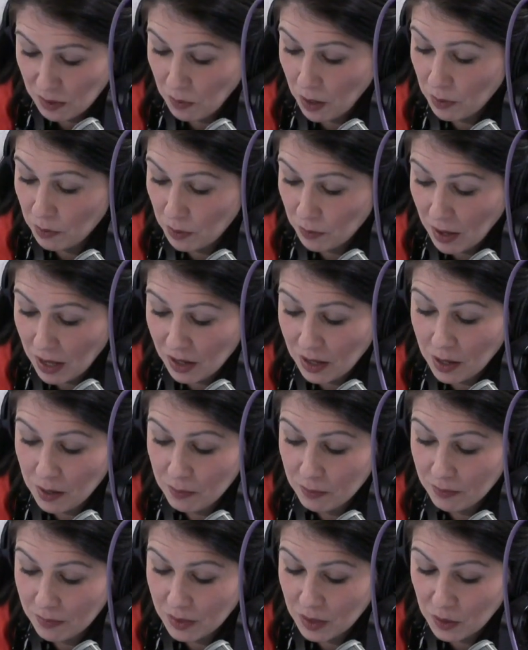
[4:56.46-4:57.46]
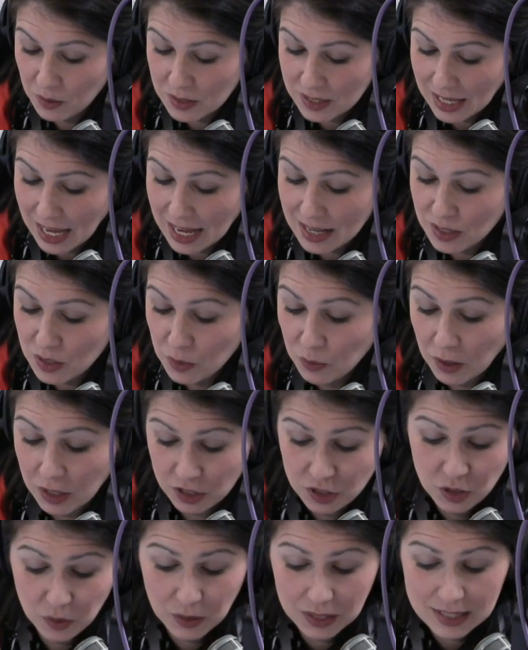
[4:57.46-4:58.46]
while we welcome those guests who want
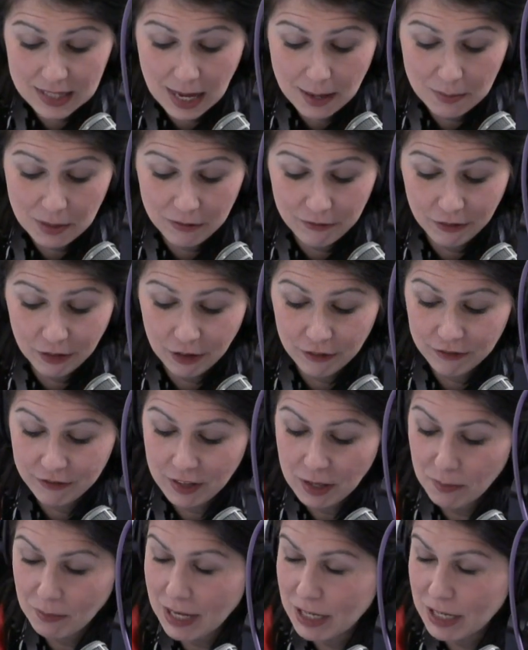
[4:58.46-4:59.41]
to show excitement for a film